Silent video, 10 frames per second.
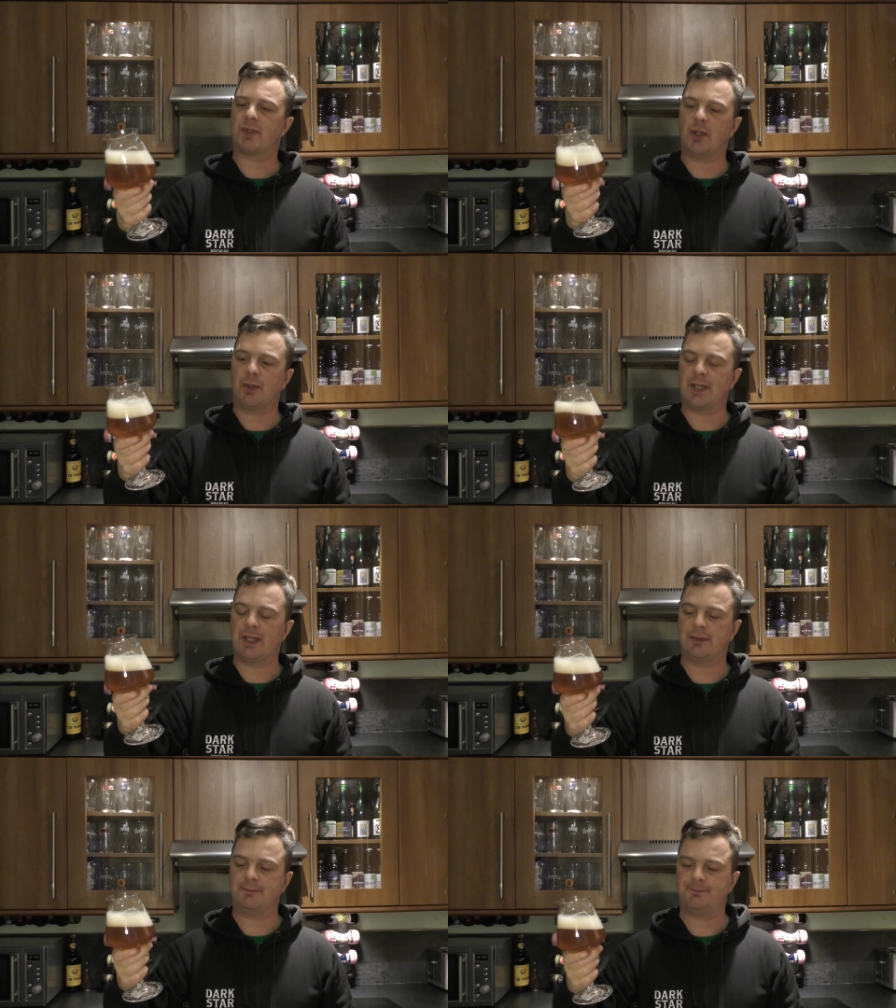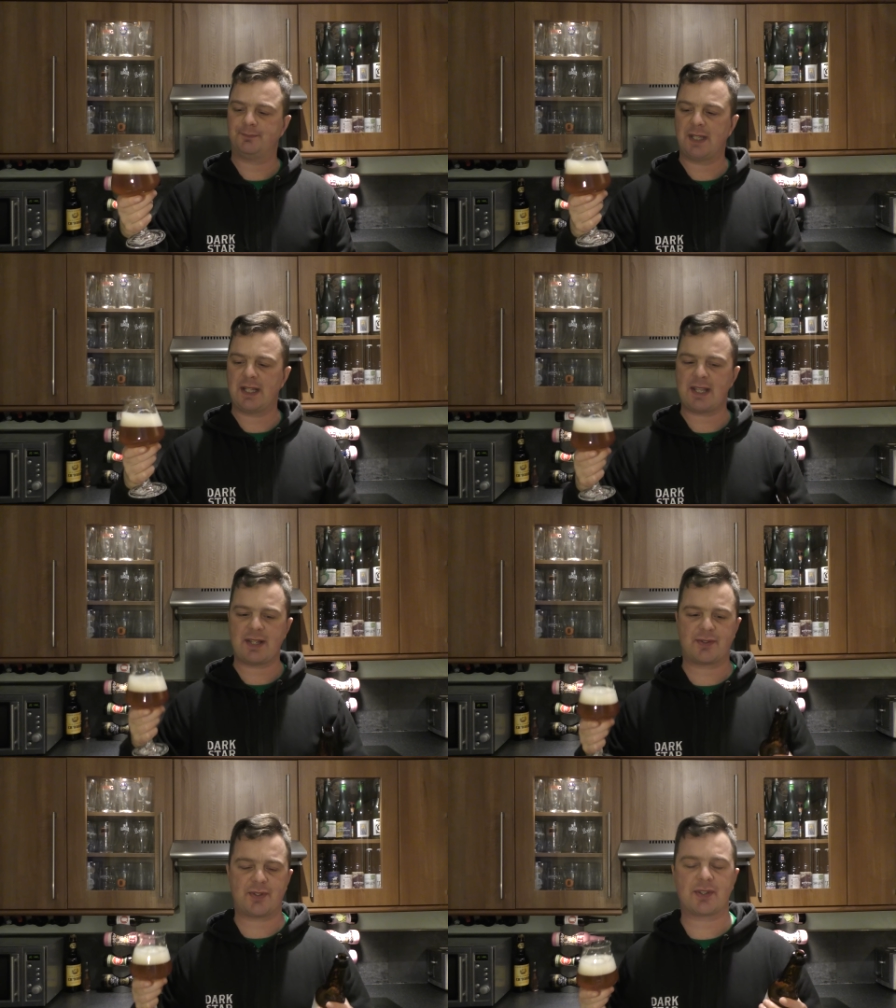All day long. It,
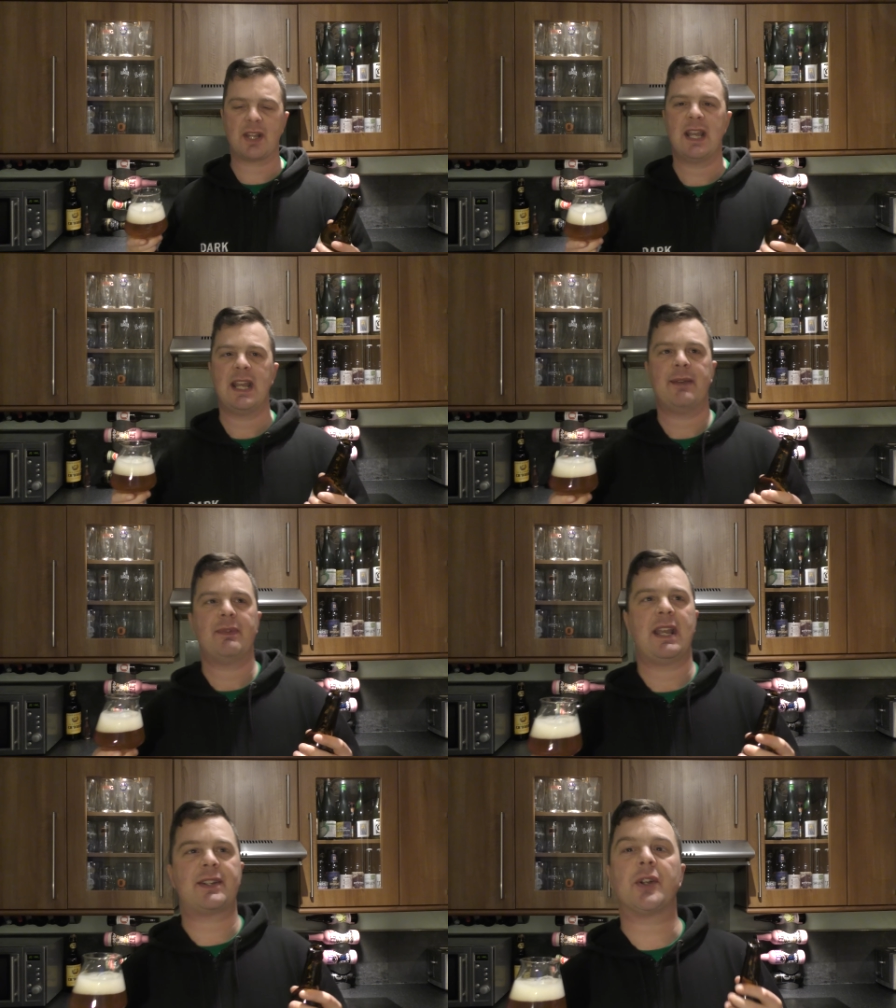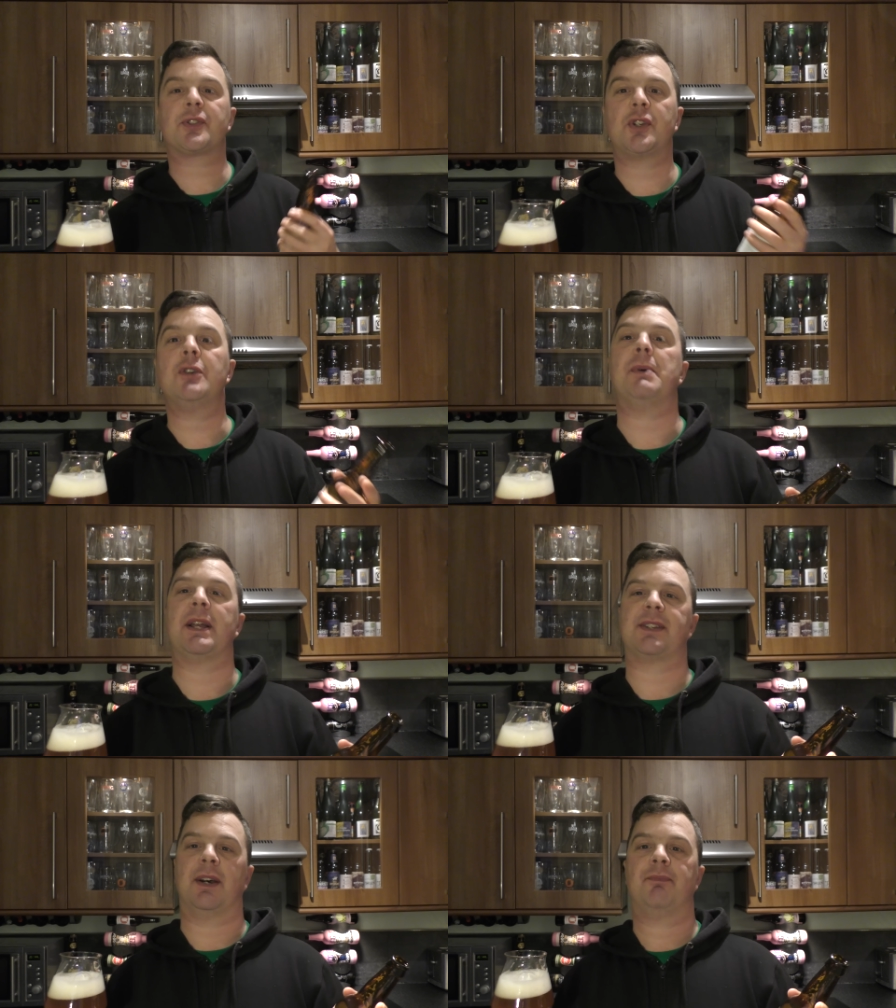it's just, it's not too
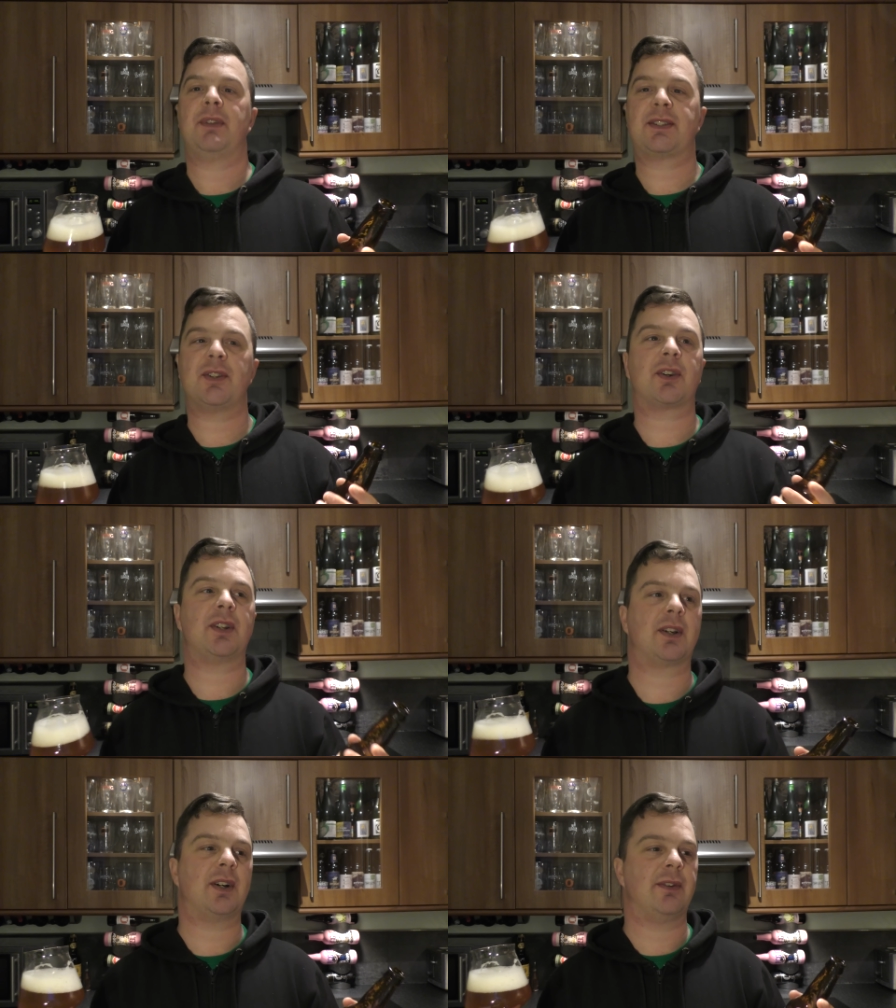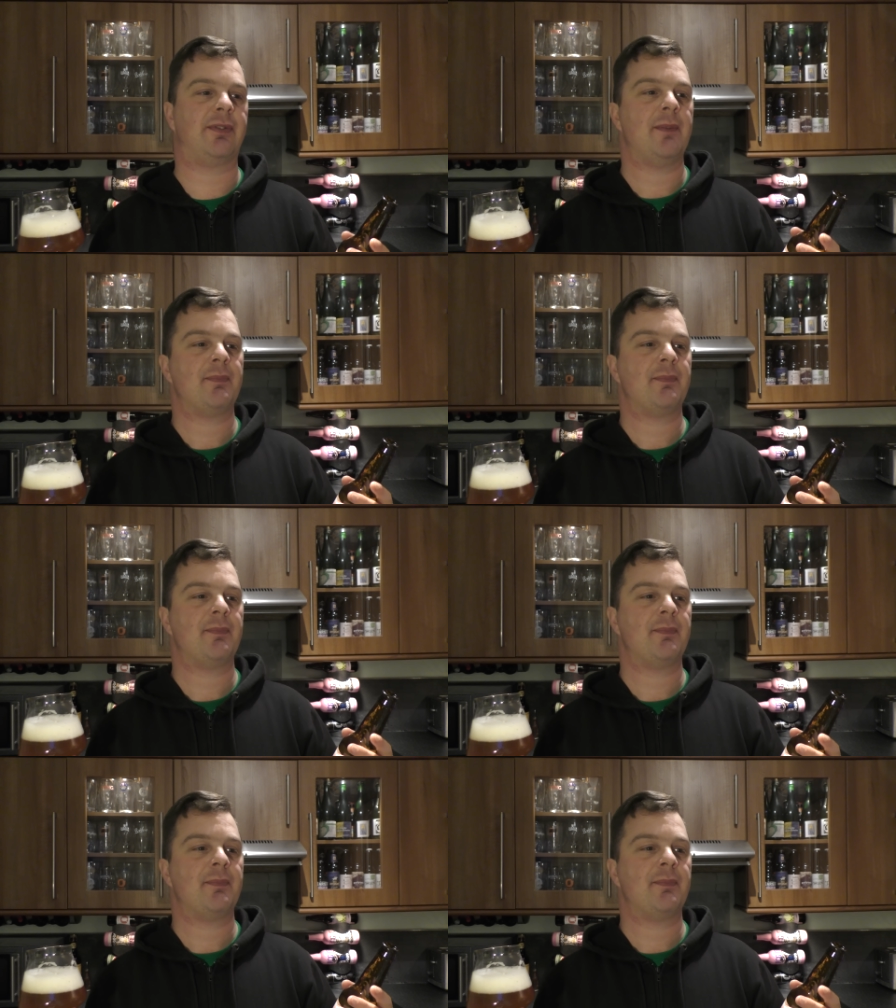bitter. It's not going to kind of,